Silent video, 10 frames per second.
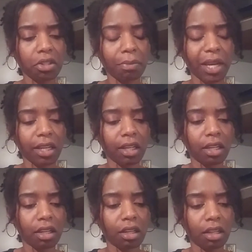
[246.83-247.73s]

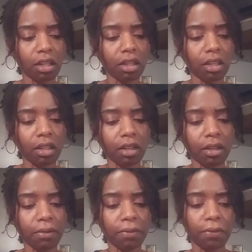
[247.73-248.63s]
making
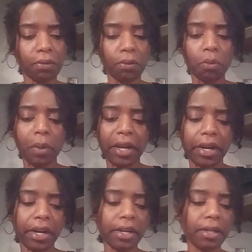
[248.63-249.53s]
of
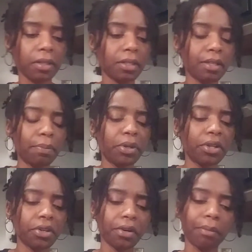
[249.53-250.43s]
where to
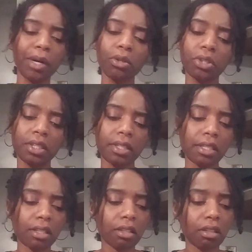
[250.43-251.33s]
put your
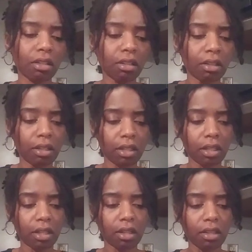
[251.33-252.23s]
emotions.
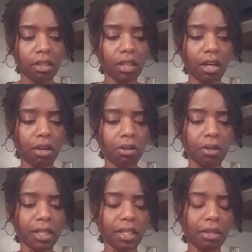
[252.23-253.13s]
So
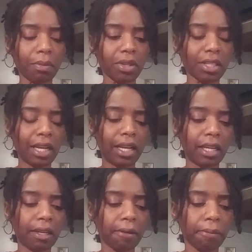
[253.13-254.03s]
it's almost
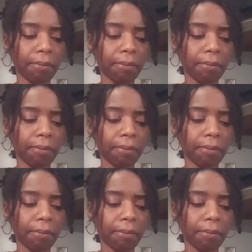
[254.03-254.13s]
like,